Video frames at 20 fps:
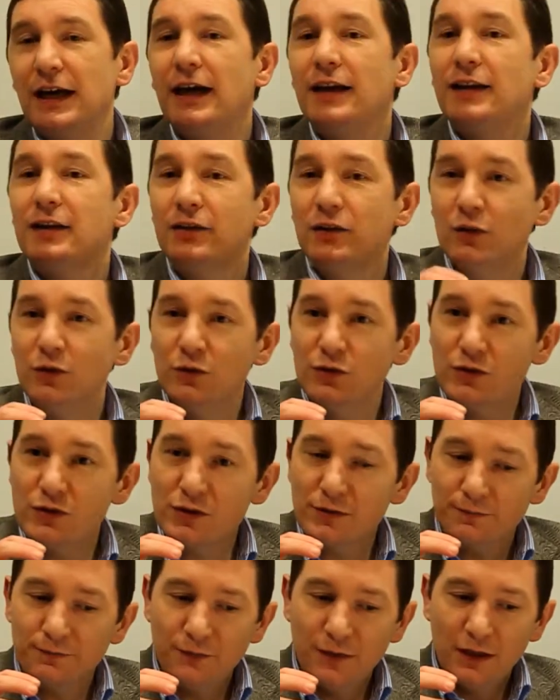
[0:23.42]
and that
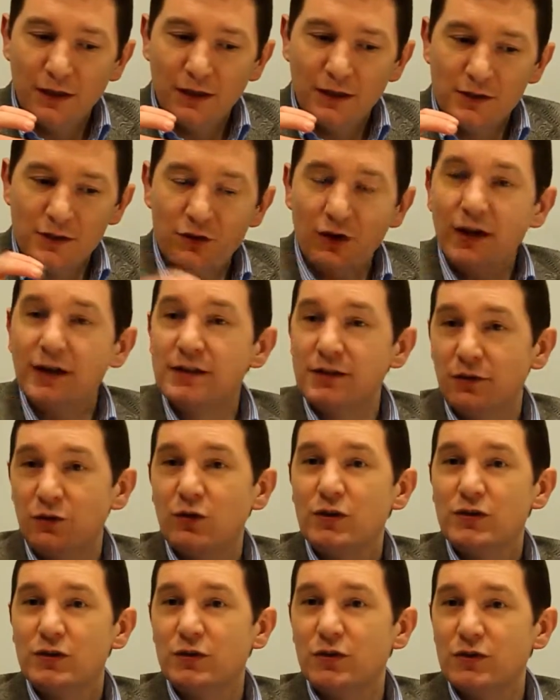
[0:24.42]
those strengths
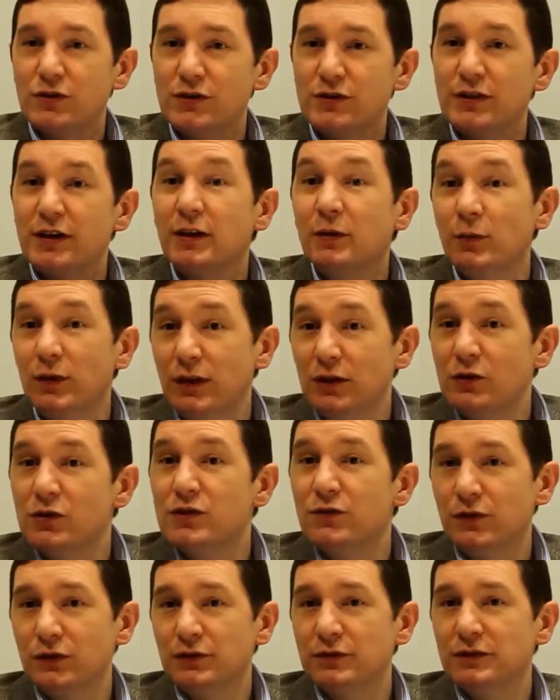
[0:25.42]
and resources can be
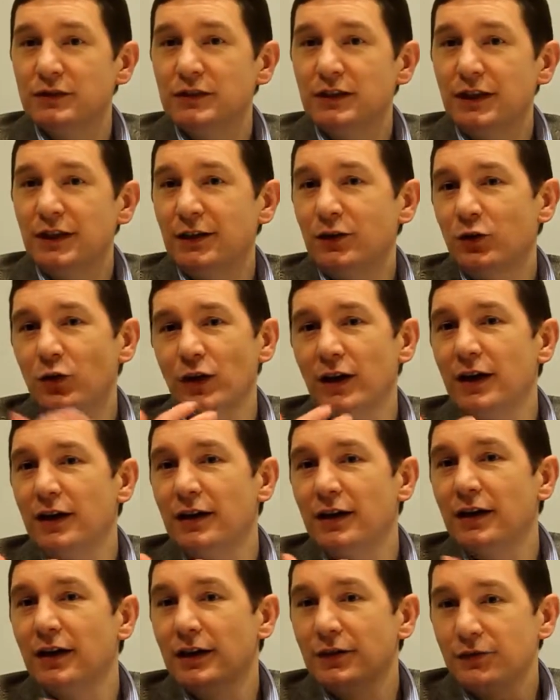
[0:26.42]
useful in
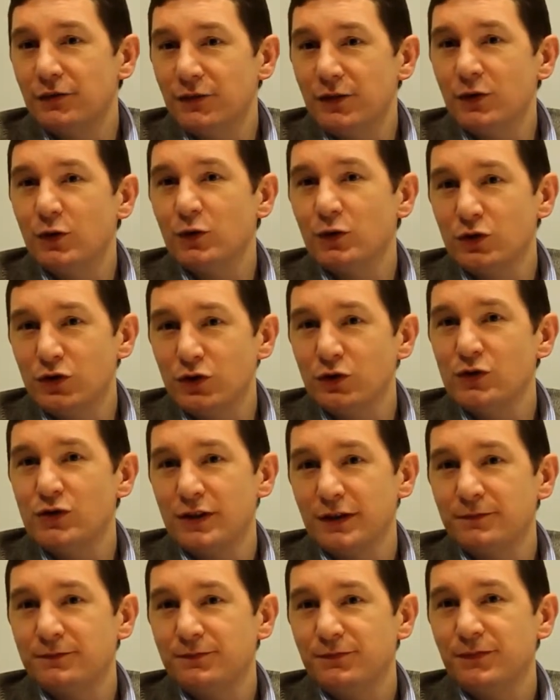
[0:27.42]
creating a life of their own
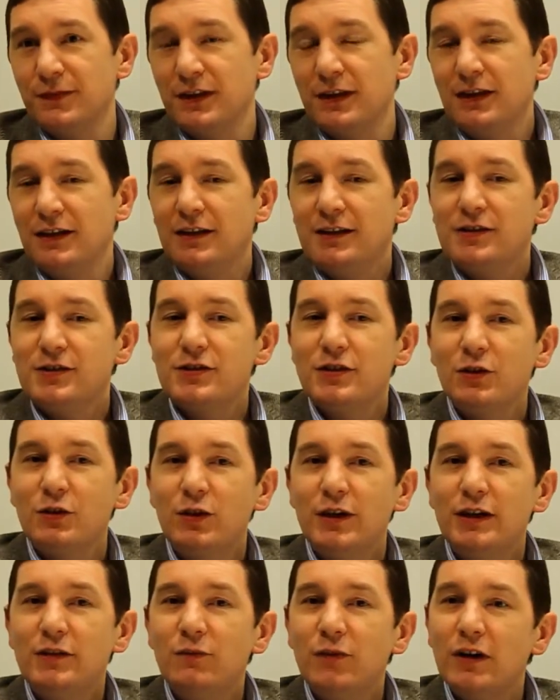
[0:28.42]
choosing.
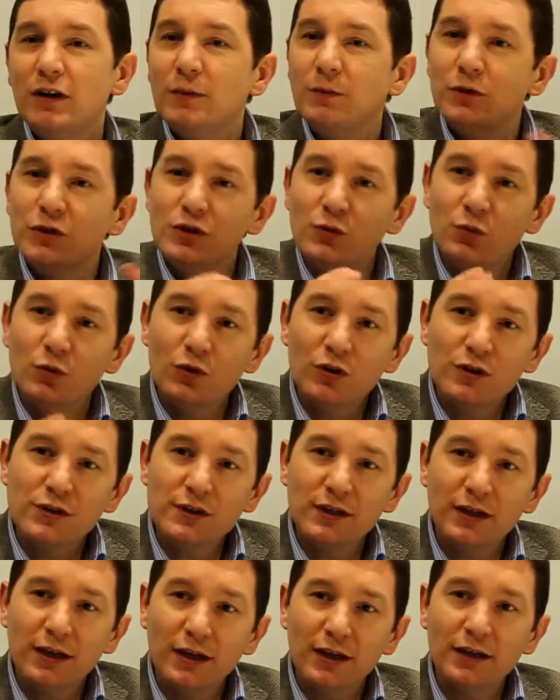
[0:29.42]
So it very much
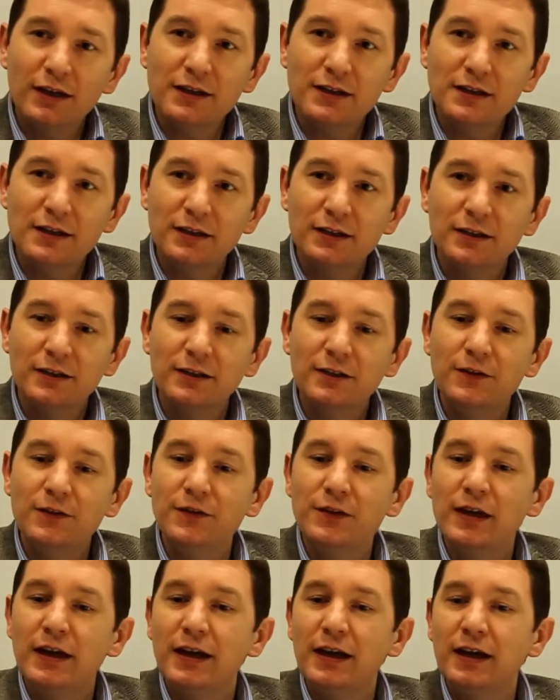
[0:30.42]
works on that idea
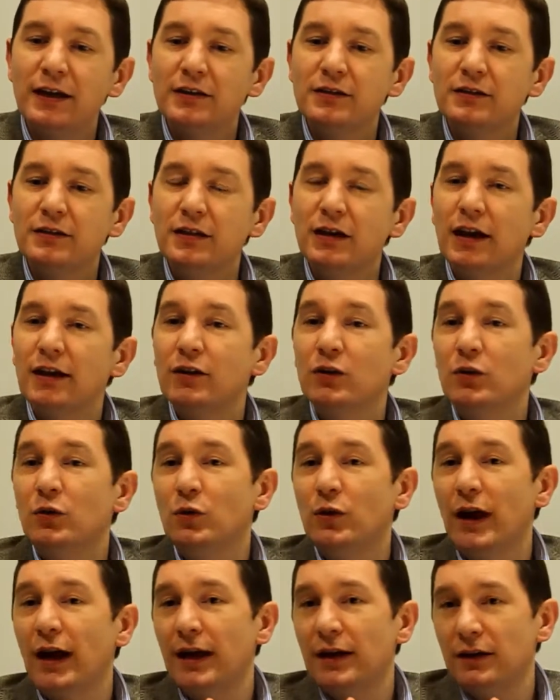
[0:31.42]
that not
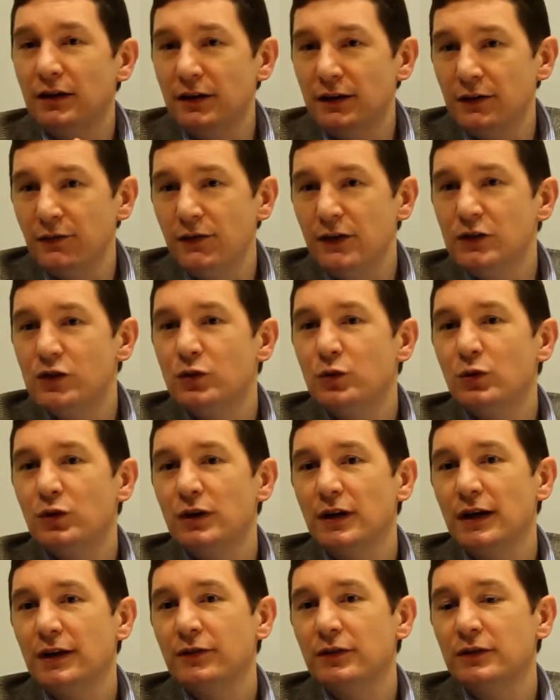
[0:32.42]
alone at an
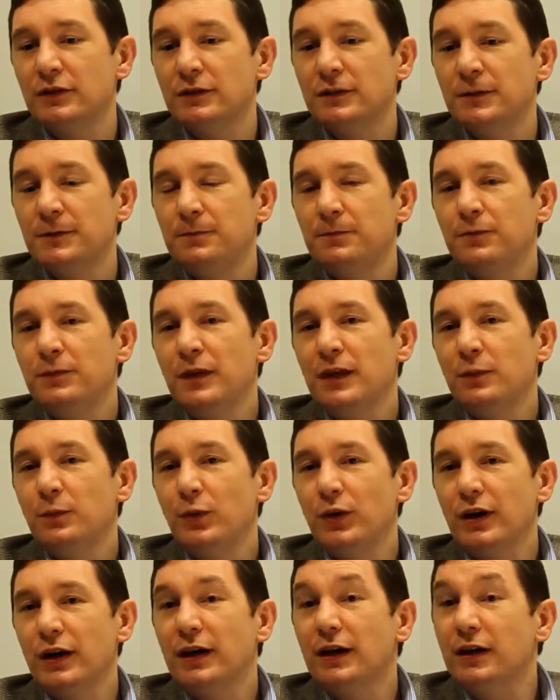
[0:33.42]
individual level,
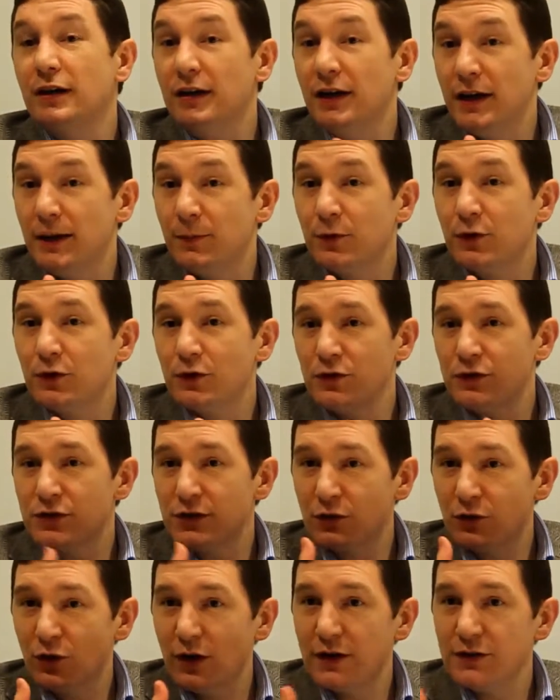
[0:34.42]
but in
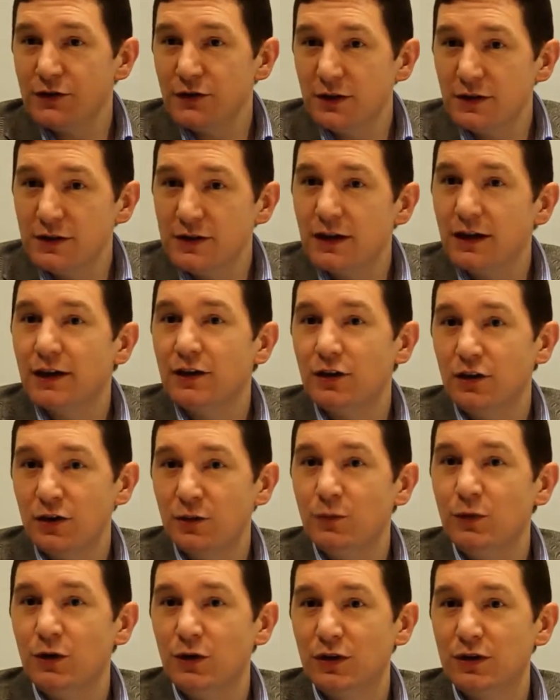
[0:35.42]
neighbourhoods across an entire
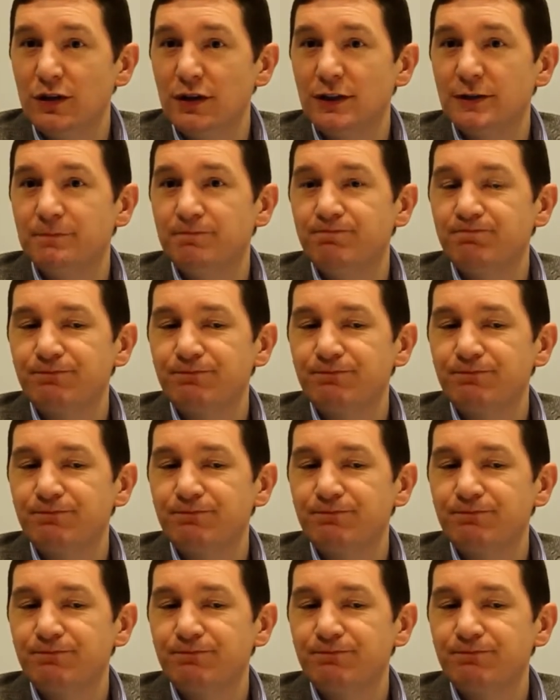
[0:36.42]
community,